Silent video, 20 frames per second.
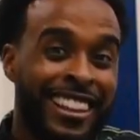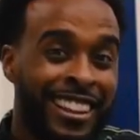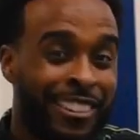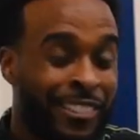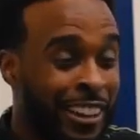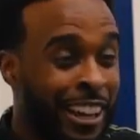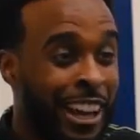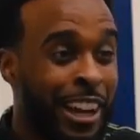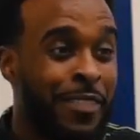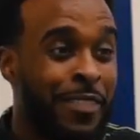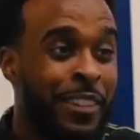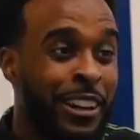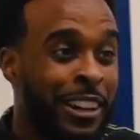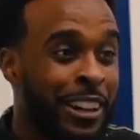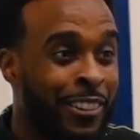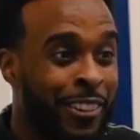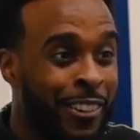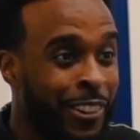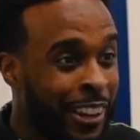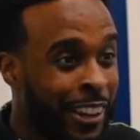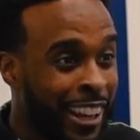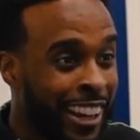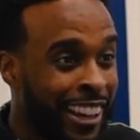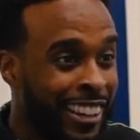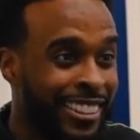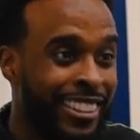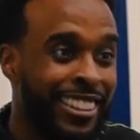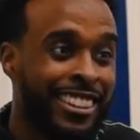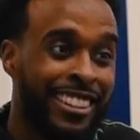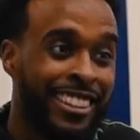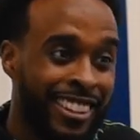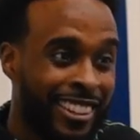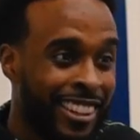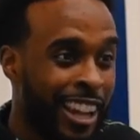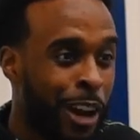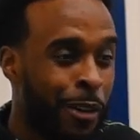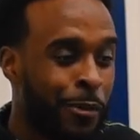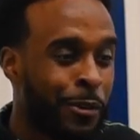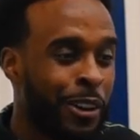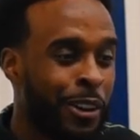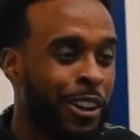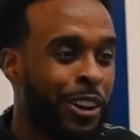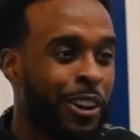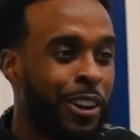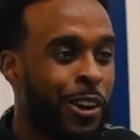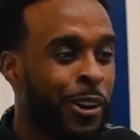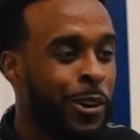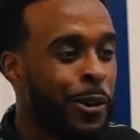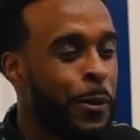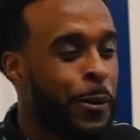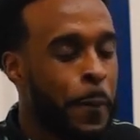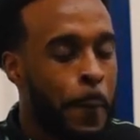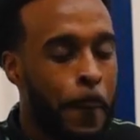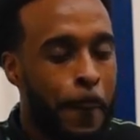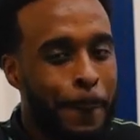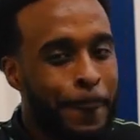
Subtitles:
We got to make a quick exit. This is how we're going to go.